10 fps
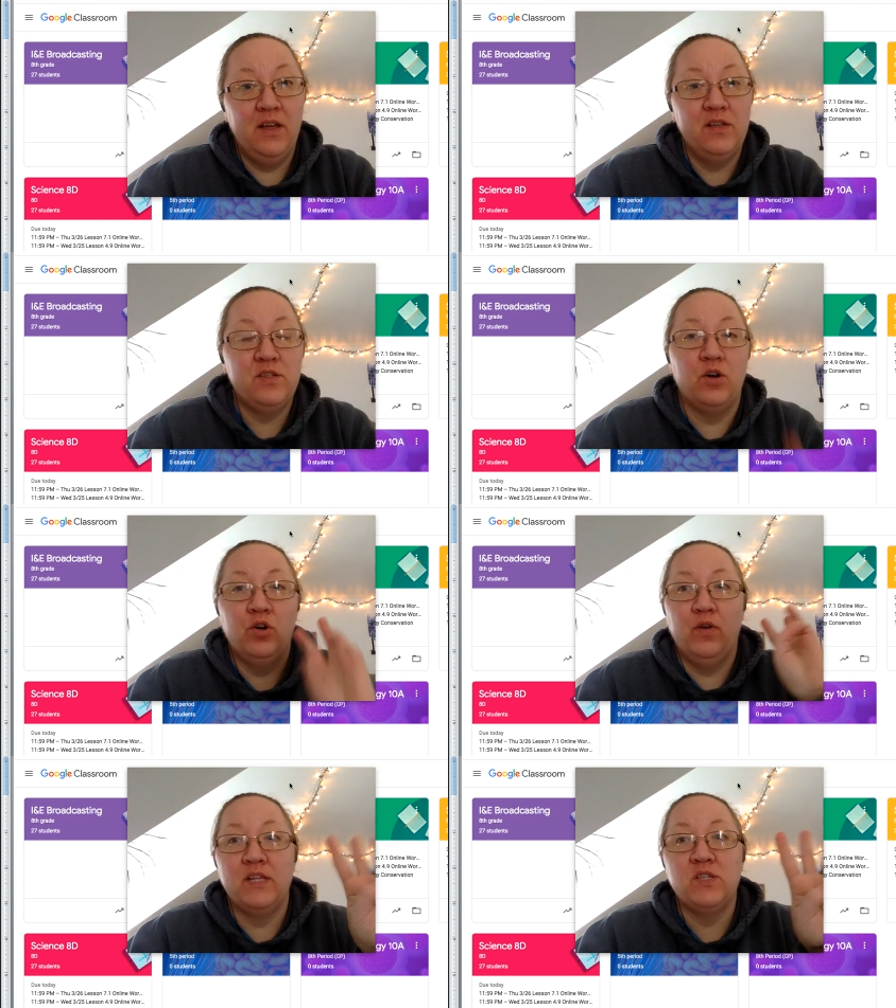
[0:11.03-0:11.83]

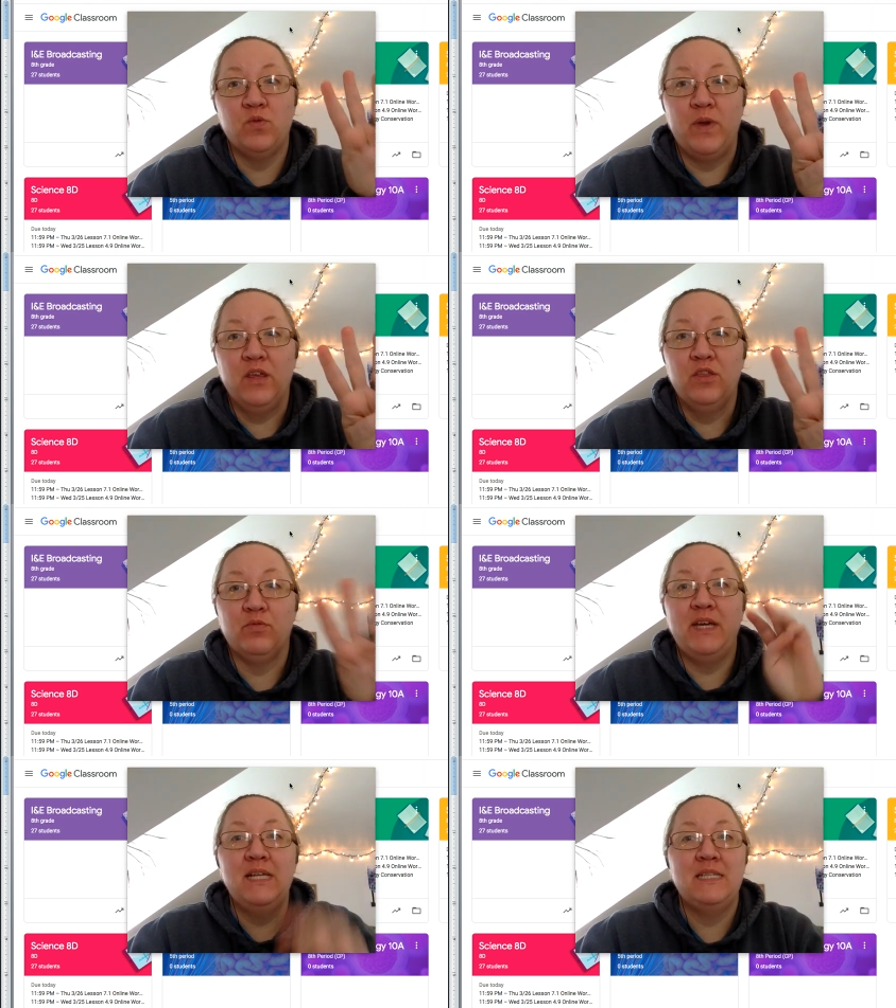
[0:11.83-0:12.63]
So it's week
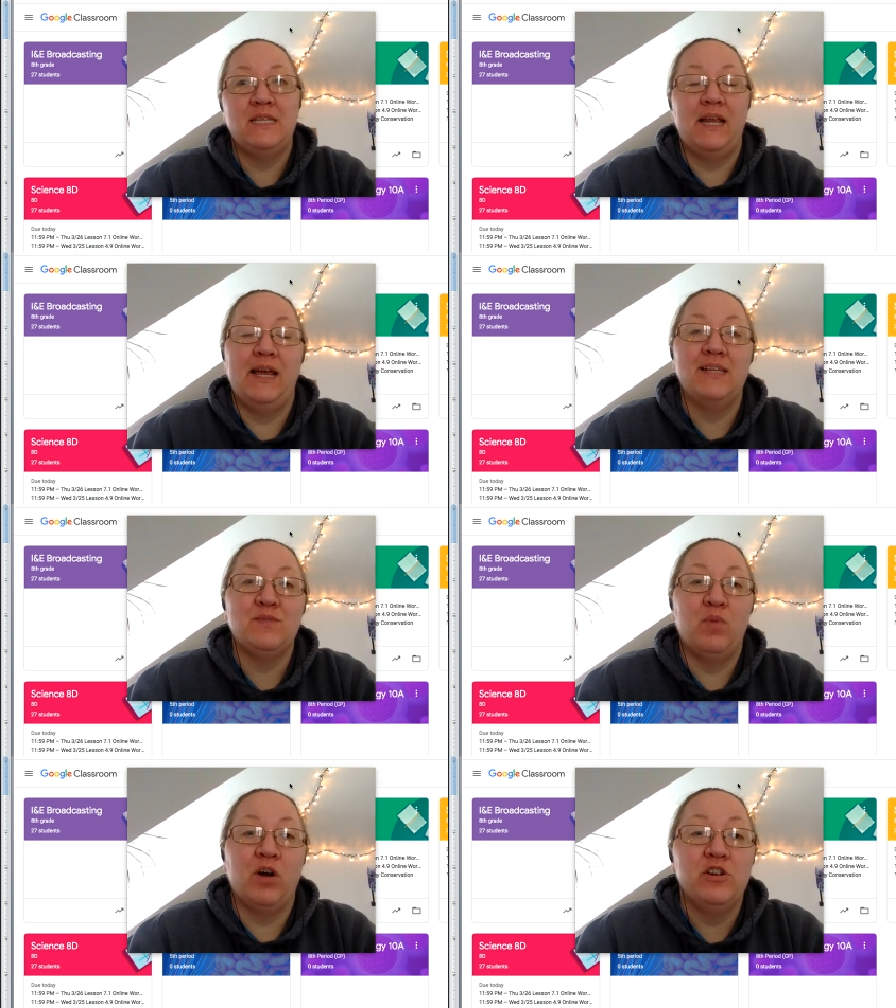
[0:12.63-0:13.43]
3. Today is
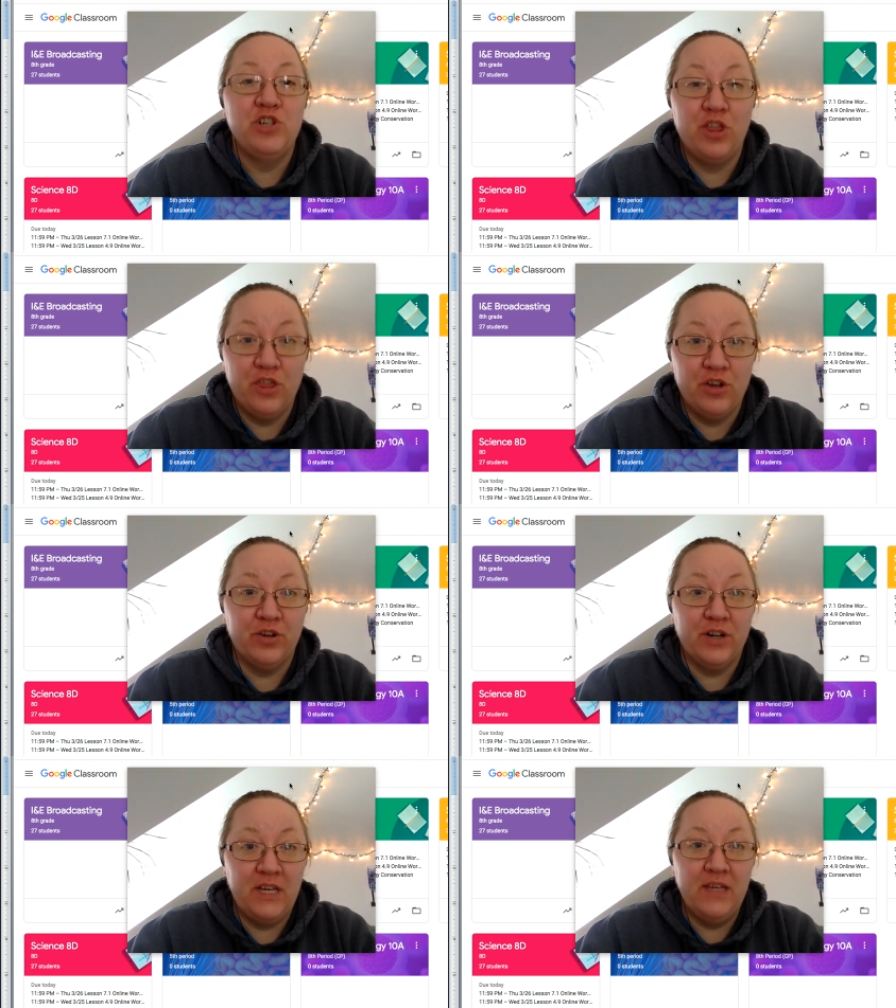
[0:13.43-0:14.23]
March
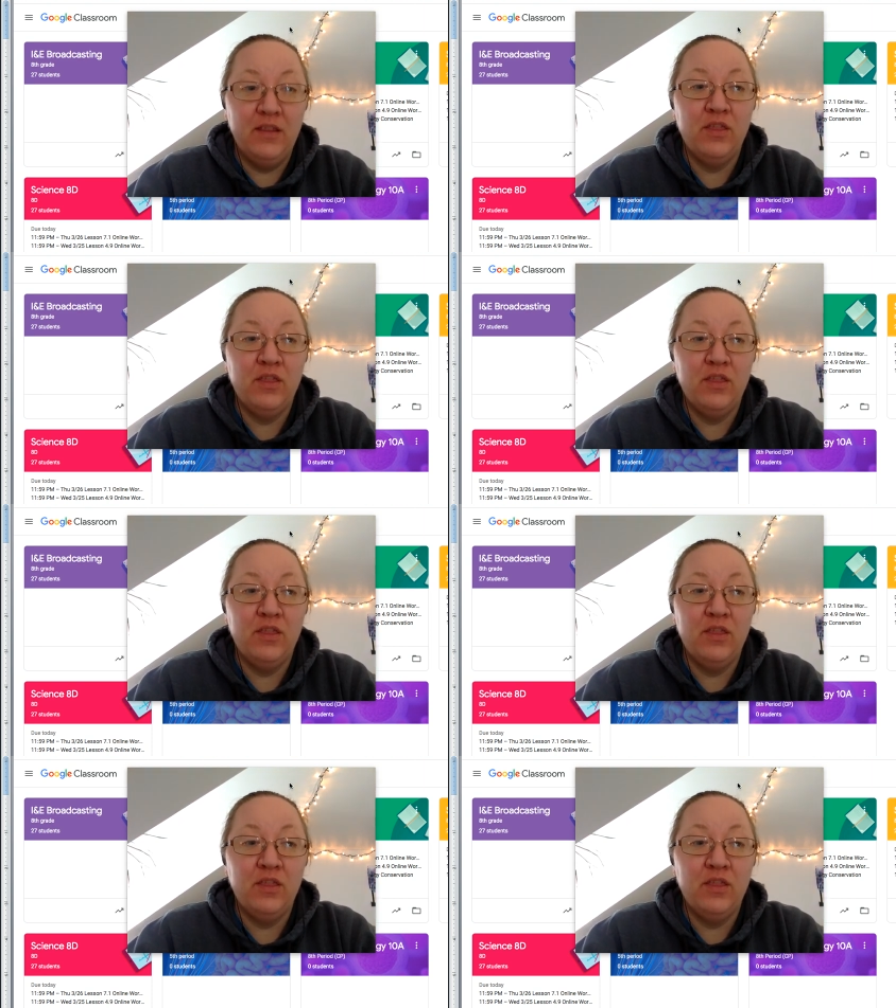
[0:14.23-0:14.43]
30th.